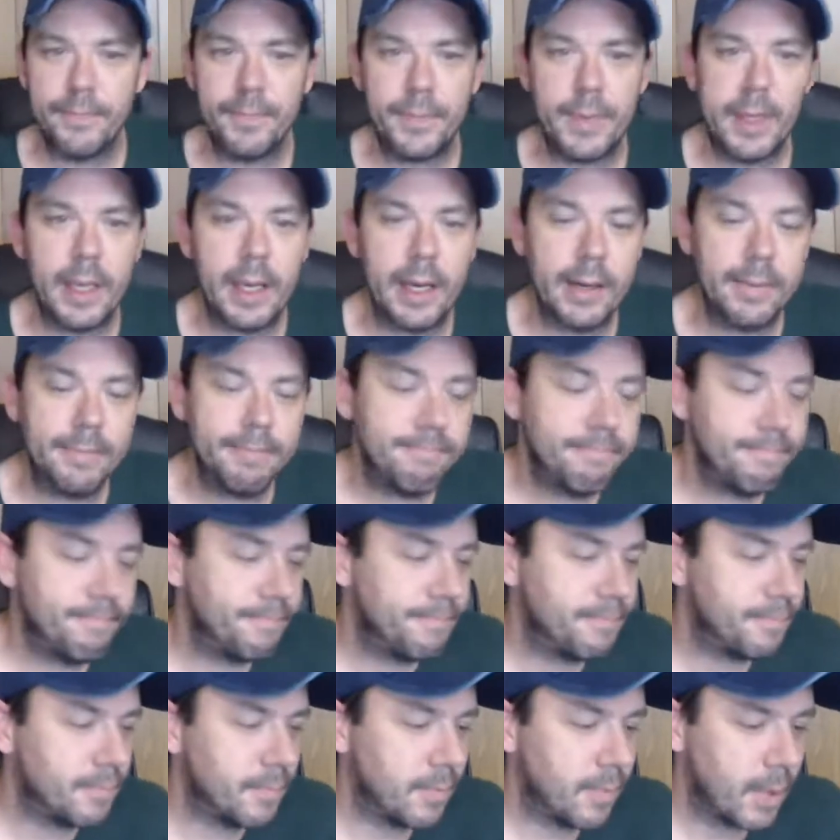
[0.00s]
Yeah.
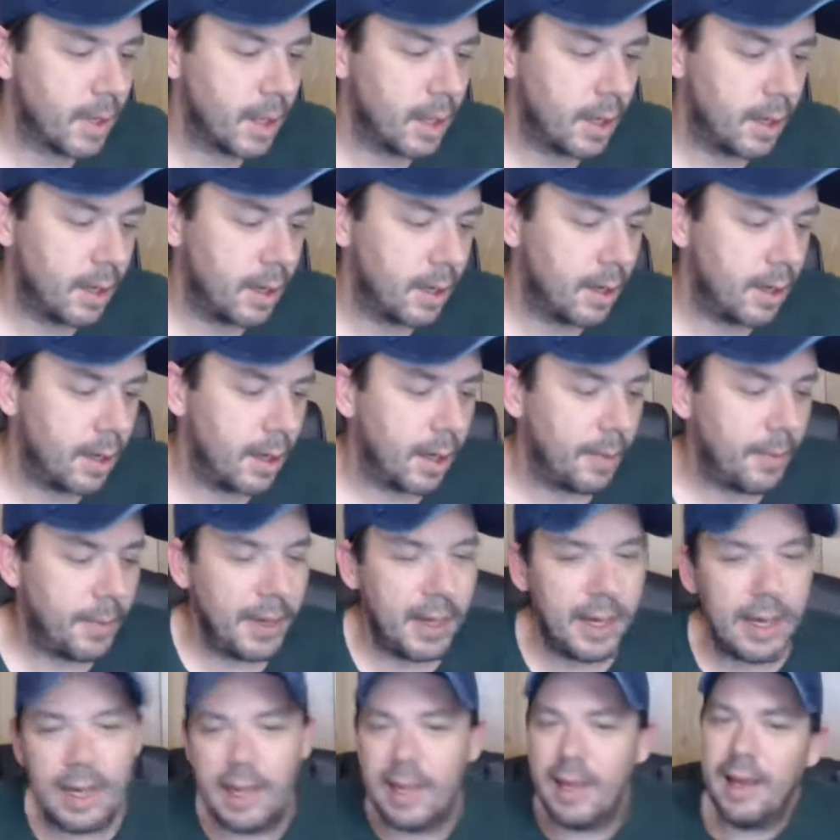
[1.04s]
I
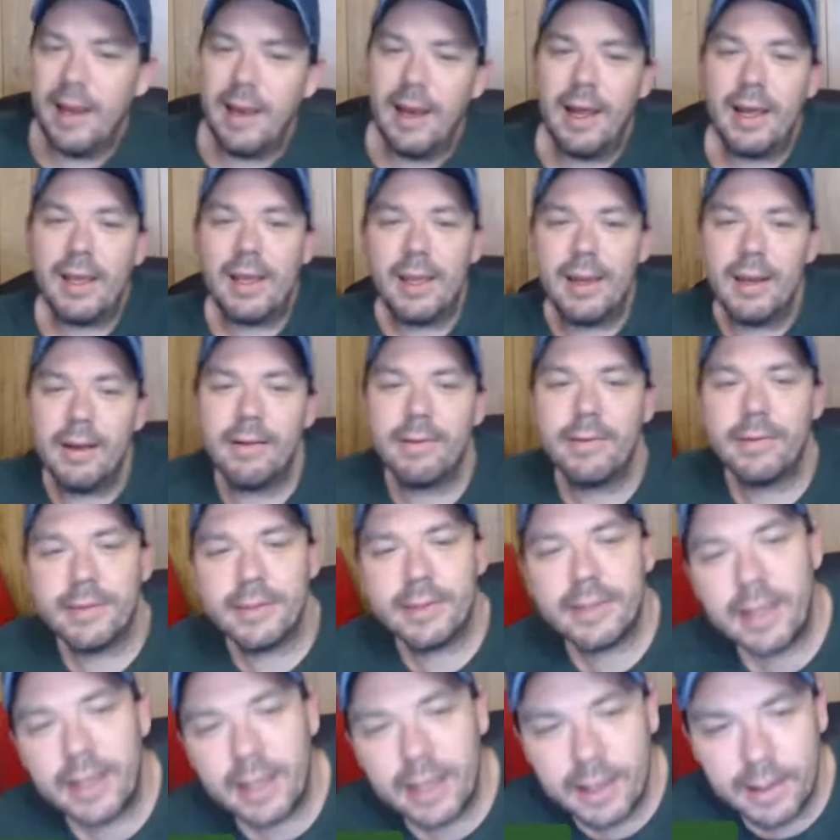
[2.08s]
mean, and I can
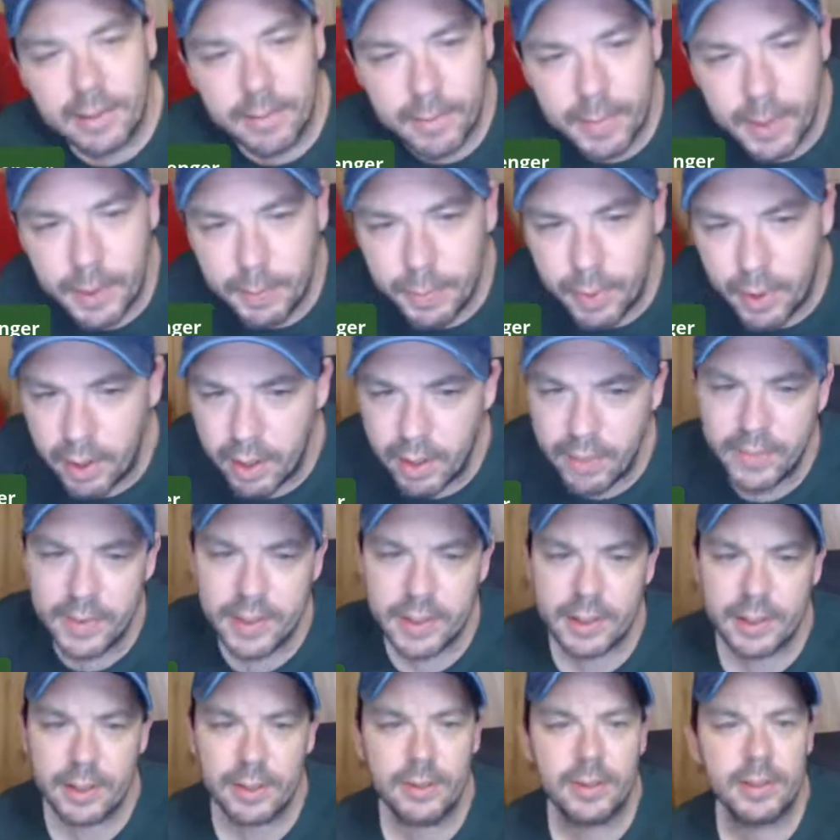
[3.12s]
understand, but part of
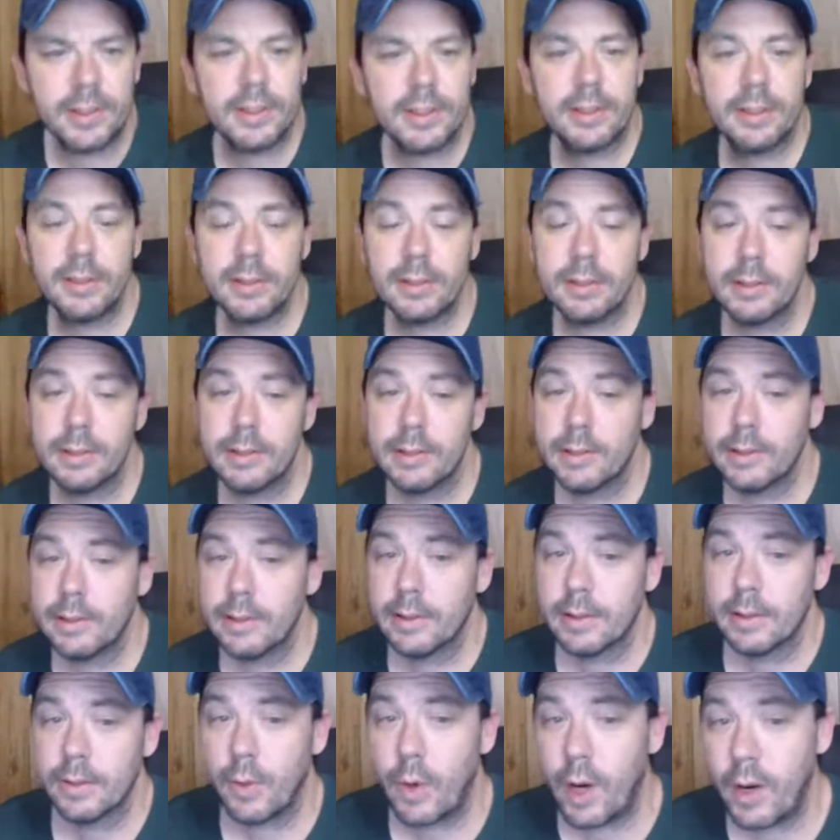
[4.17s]
it too is,
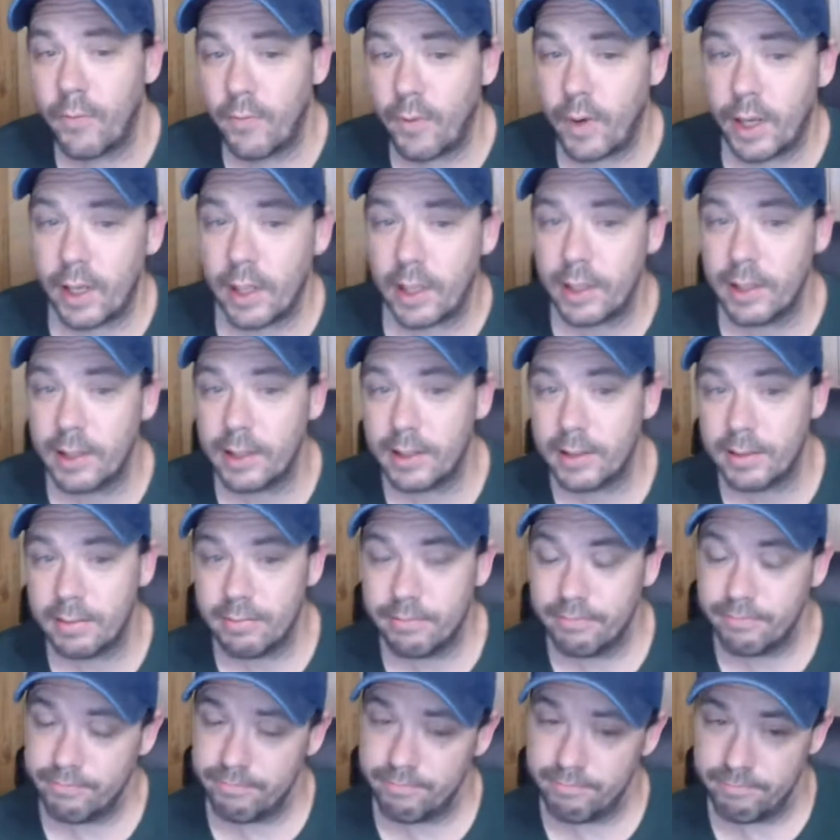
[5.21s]
quite frankly, the
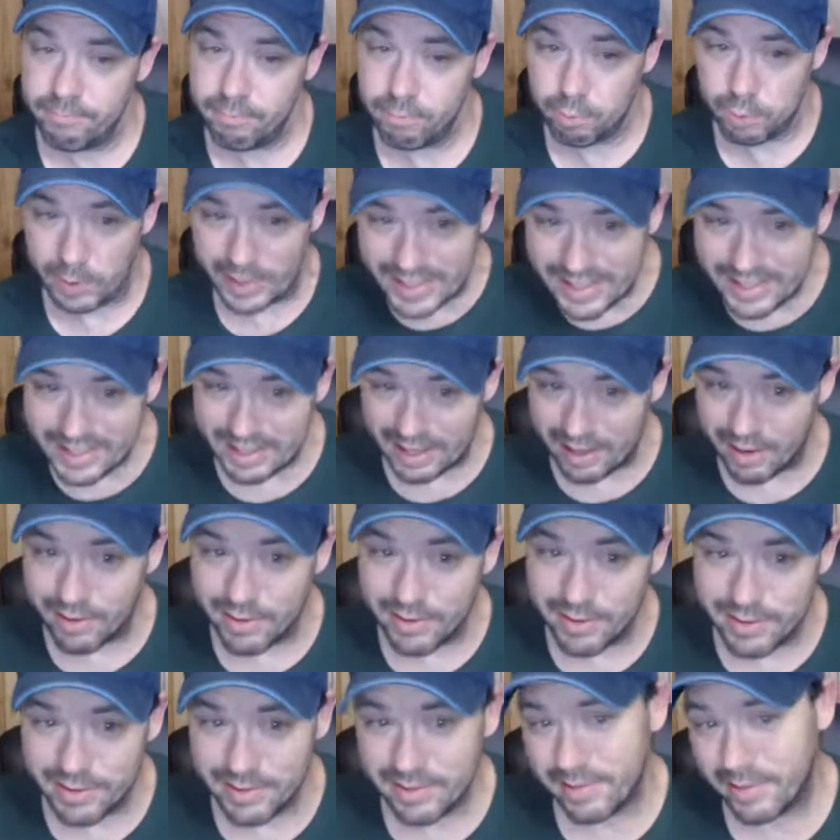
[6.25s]

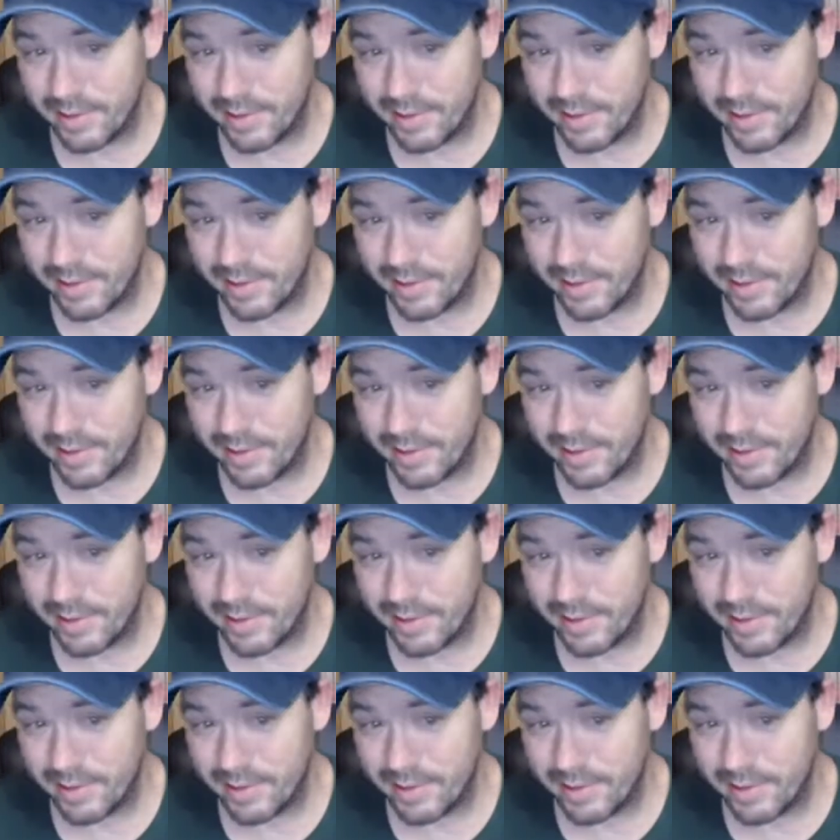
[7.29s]
resellers